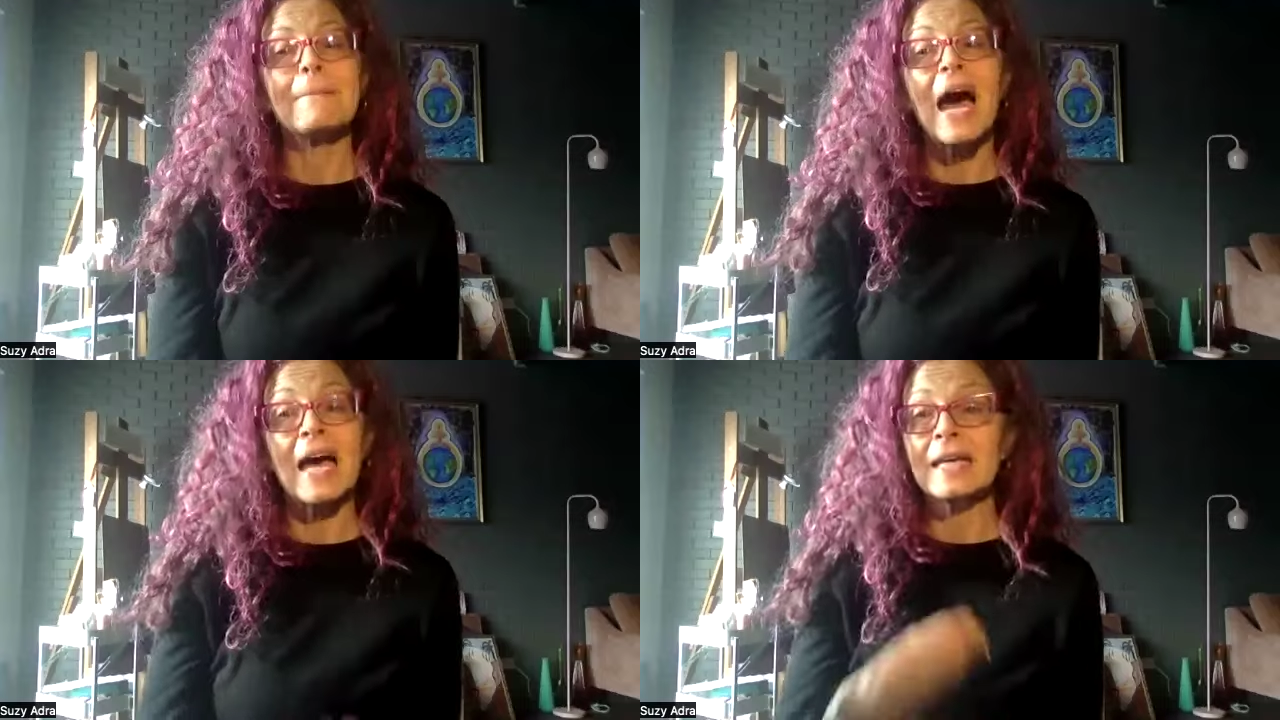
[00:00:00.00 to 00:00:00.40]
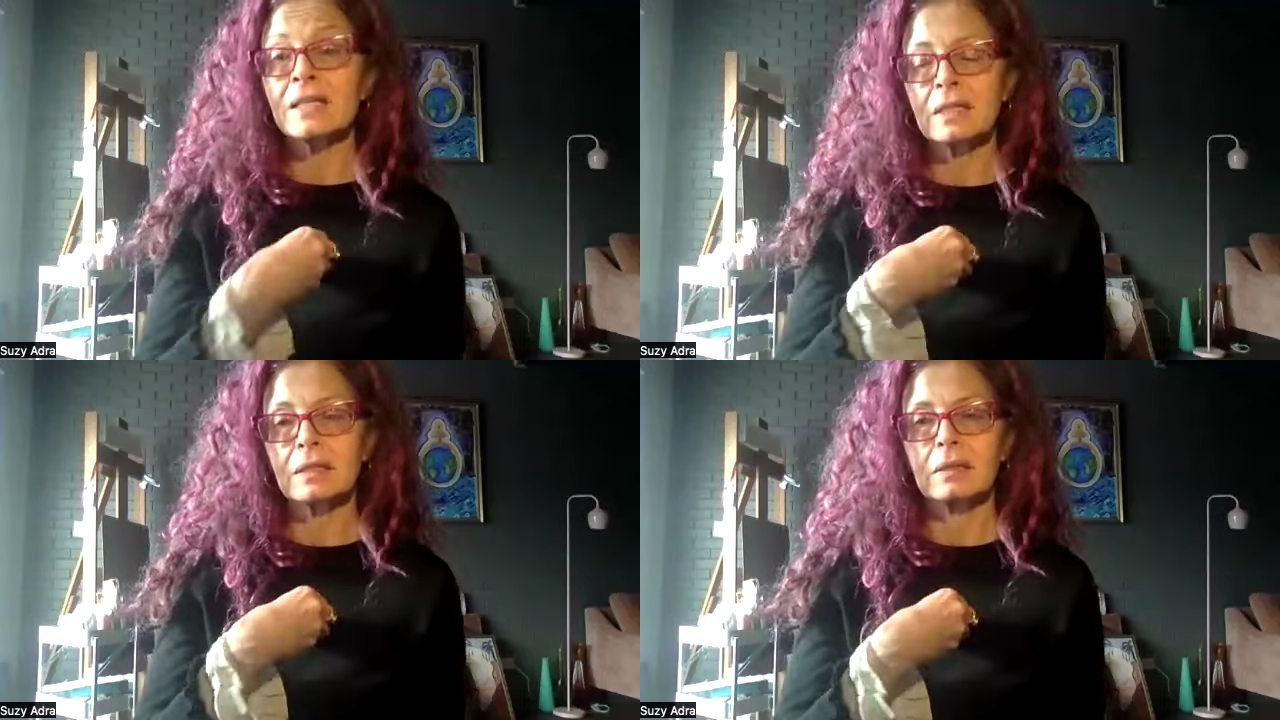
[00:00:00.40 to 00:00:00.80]

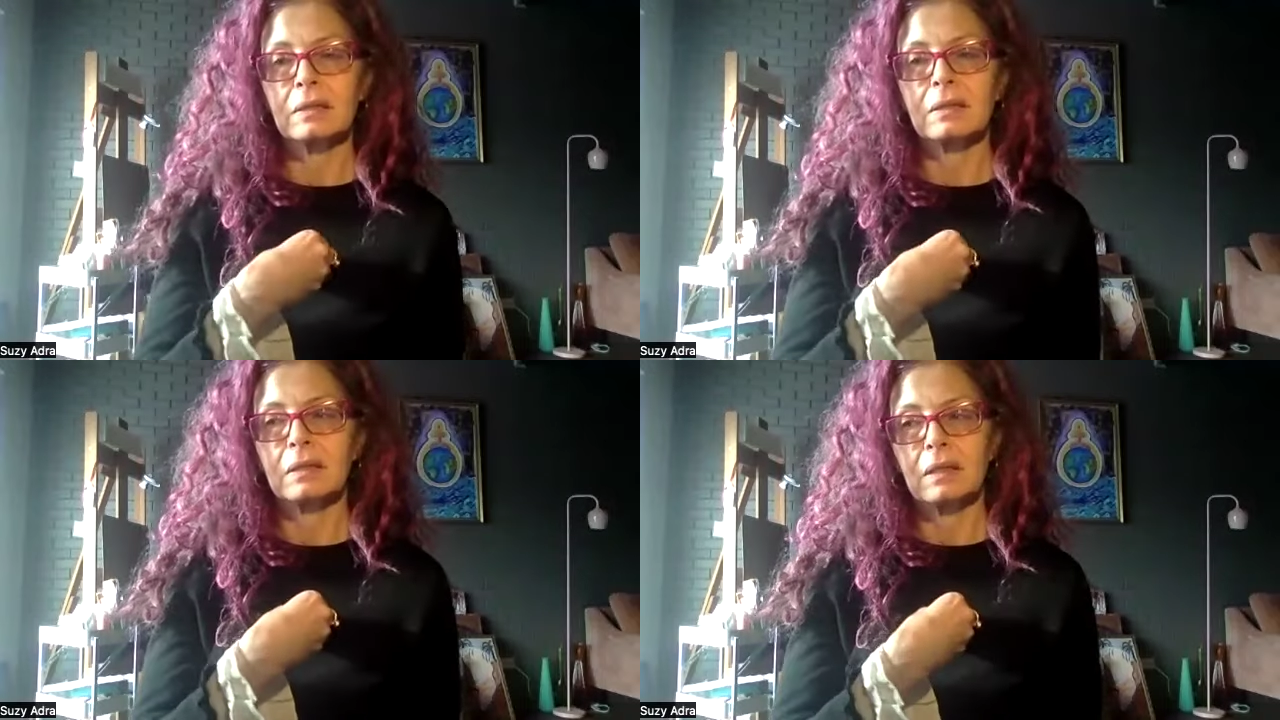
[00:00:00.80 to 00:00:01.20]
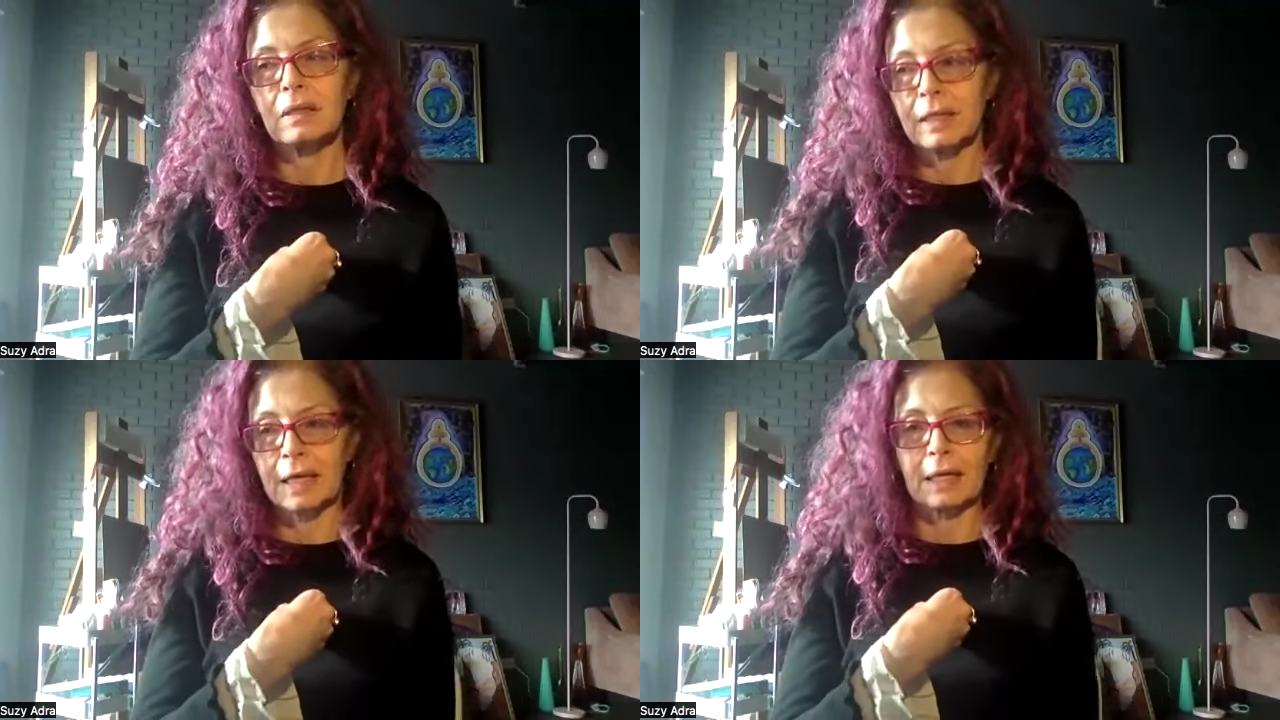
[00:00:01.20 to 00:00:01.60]
my
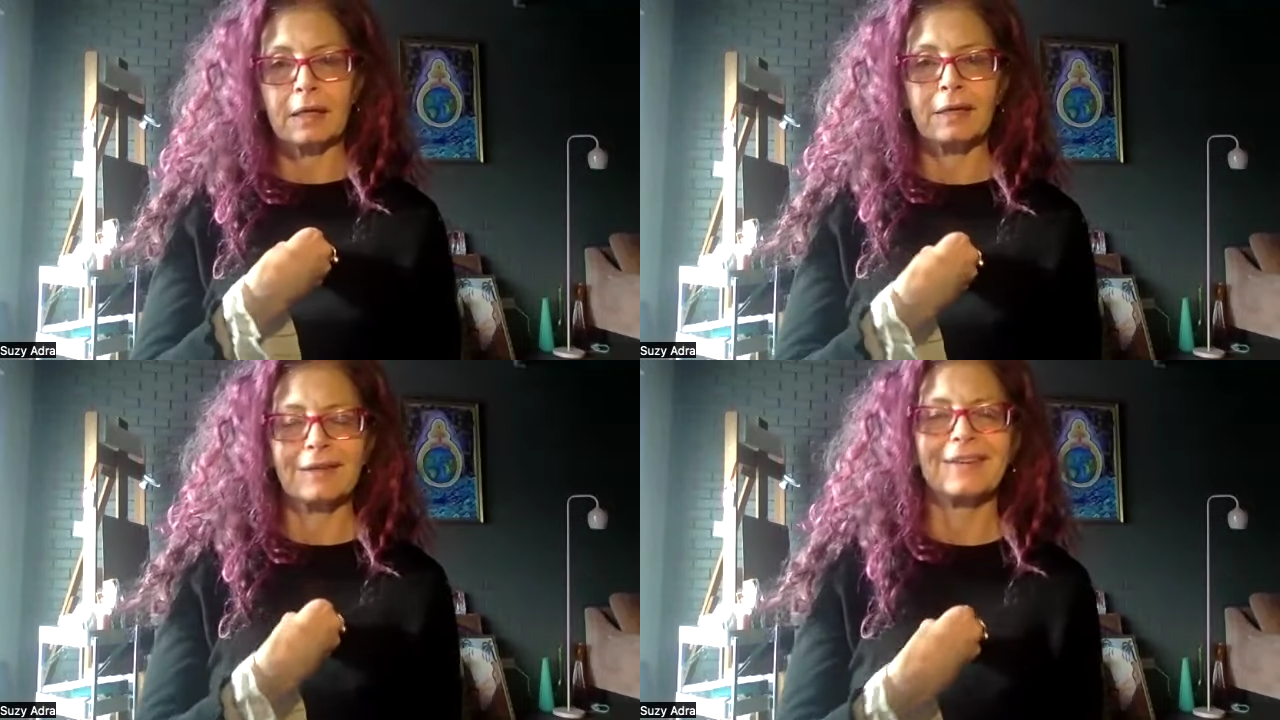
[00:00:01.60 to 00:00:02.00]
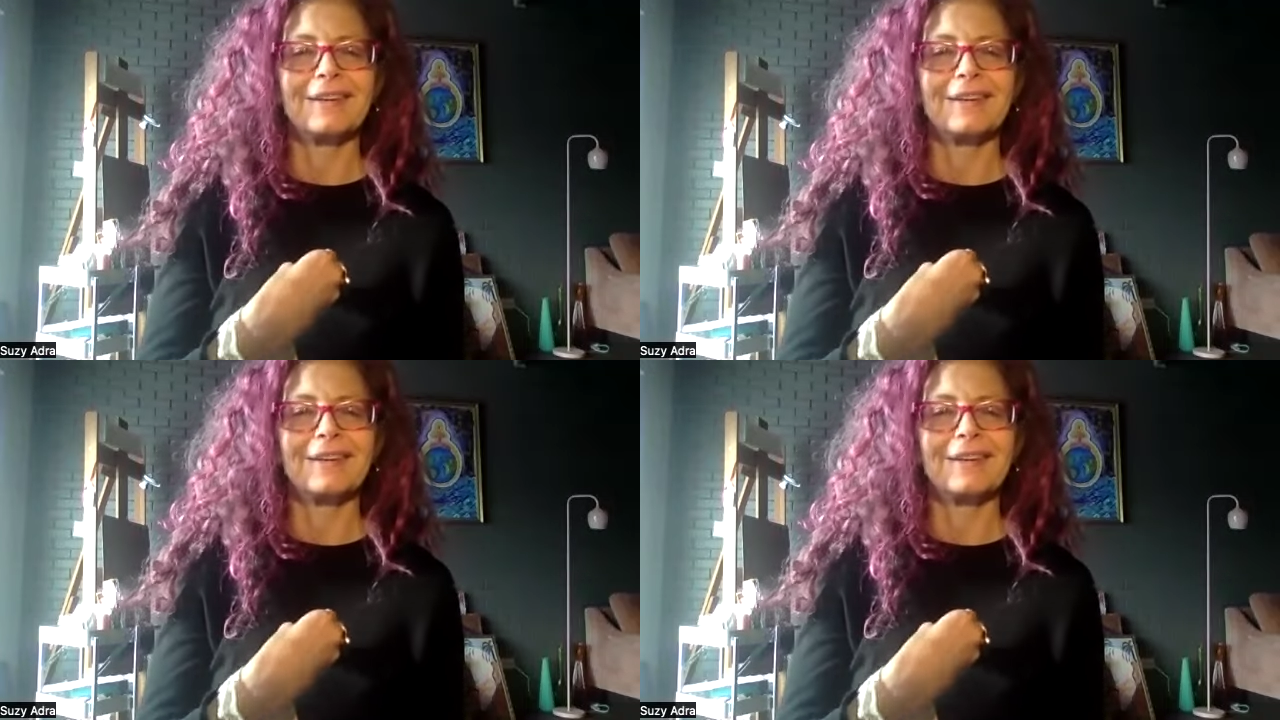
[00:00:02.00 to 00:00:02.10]
thing